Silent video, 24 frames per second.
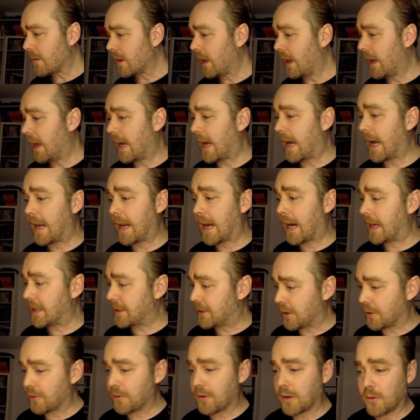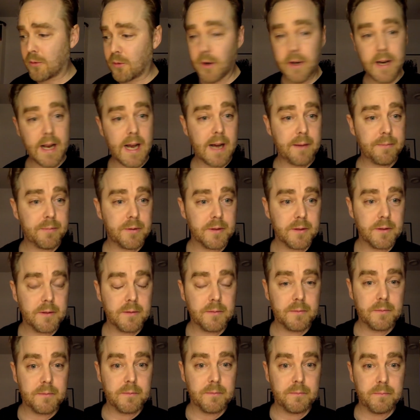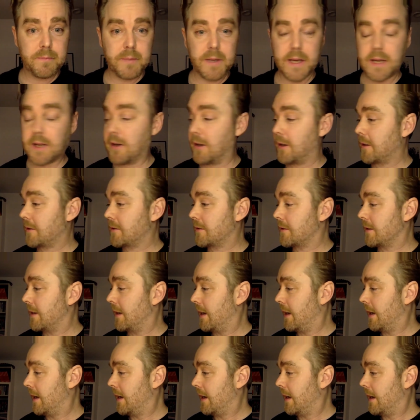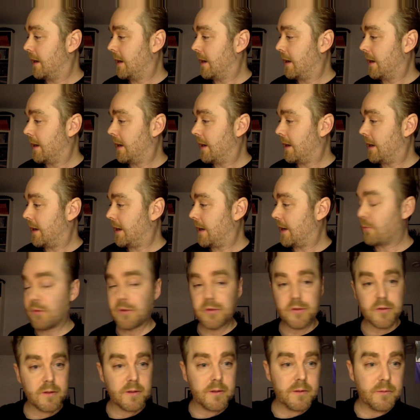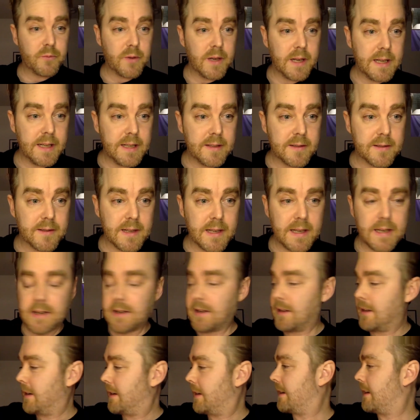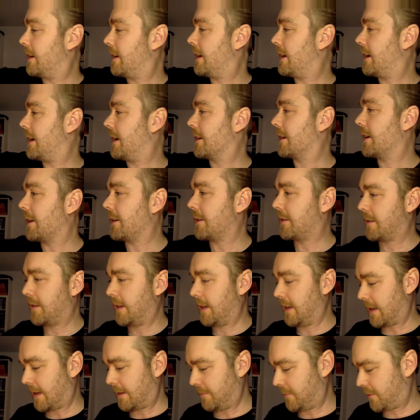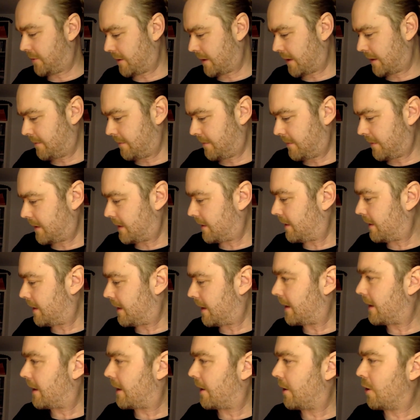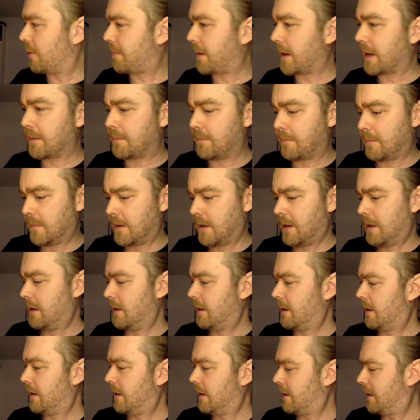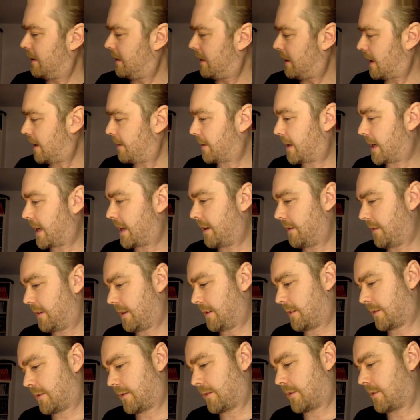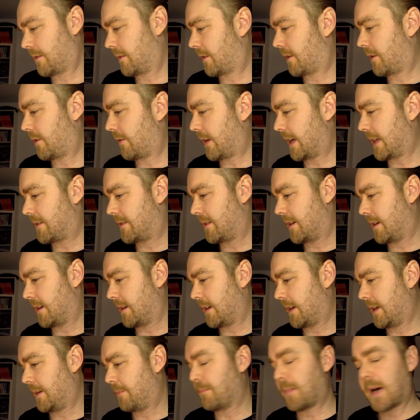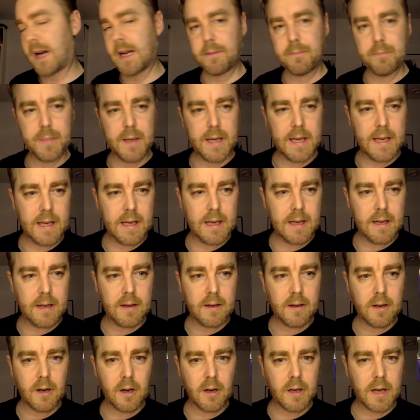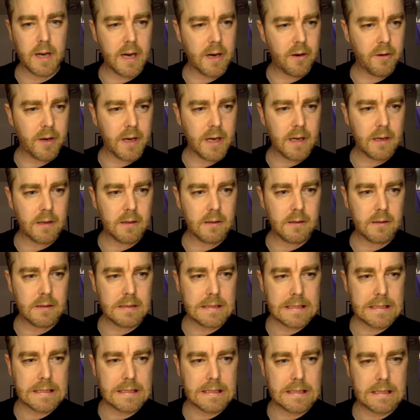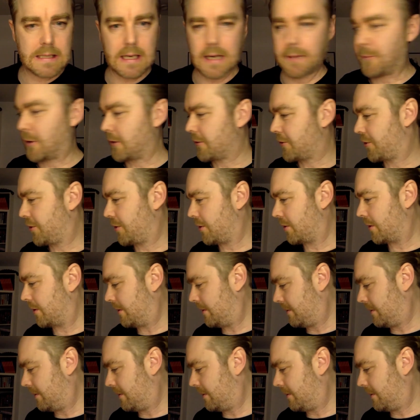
and I don't know what happened because it was released in. I gotta see. I hope I'm getting this correct here. It might be Hungary. I'm not sure.